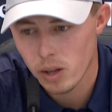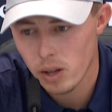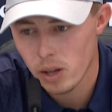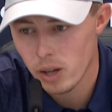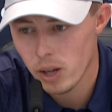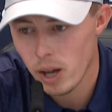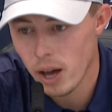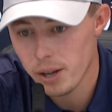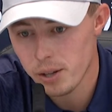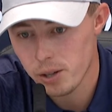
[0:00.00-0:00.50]

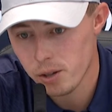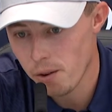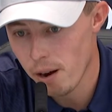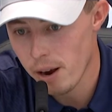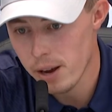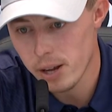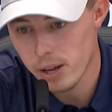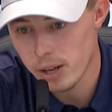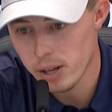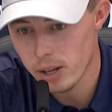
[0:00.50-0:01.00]
Yeah, it's
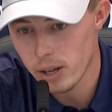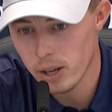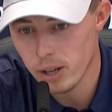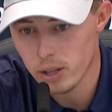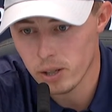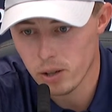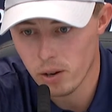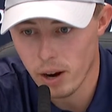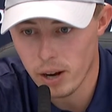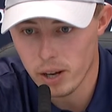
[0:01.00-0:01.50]
great.
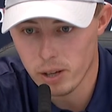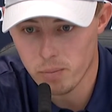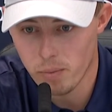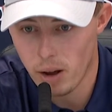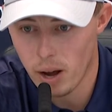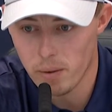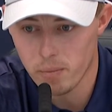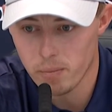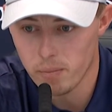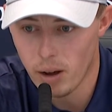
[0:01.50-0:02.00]
It's great. It's
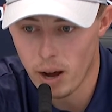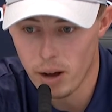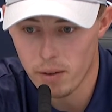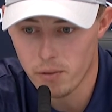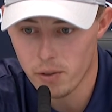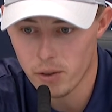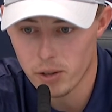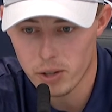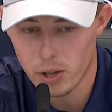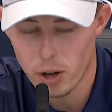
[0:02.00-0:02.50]
my
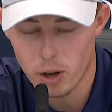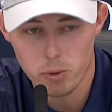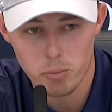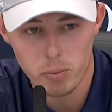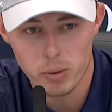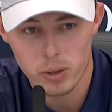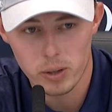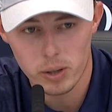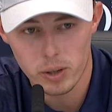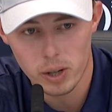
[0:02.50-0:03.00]
first
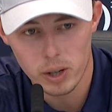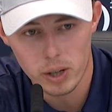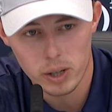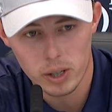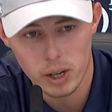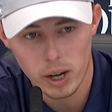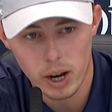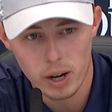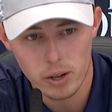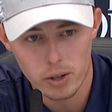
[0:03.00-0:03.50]
Open at
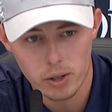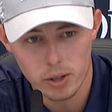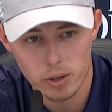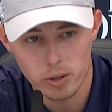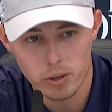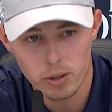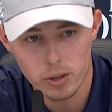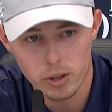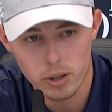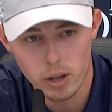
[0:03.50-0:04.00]
St
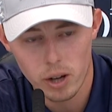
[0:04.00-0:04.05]
Andrews.